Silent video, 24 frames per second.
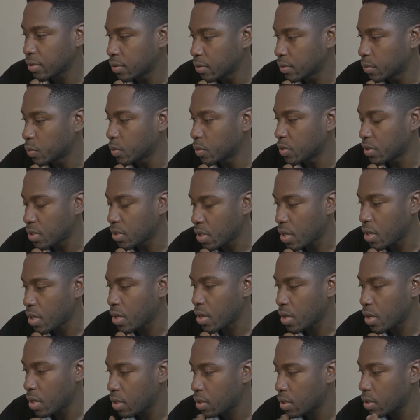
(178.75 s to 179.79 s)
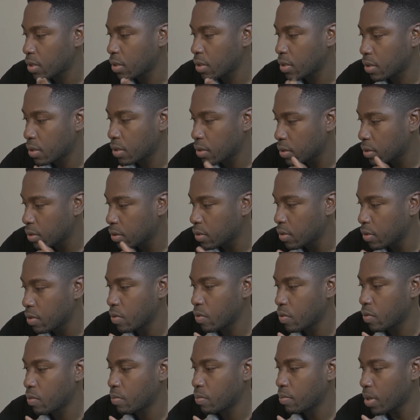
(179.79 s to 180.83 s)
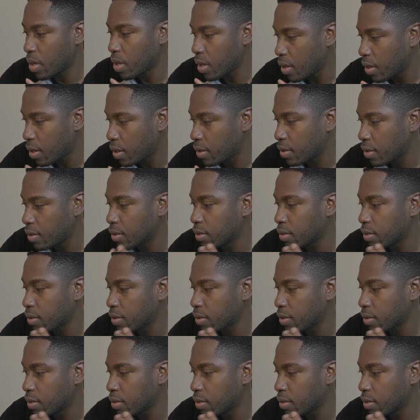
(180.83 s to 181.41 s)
No sad, no bad.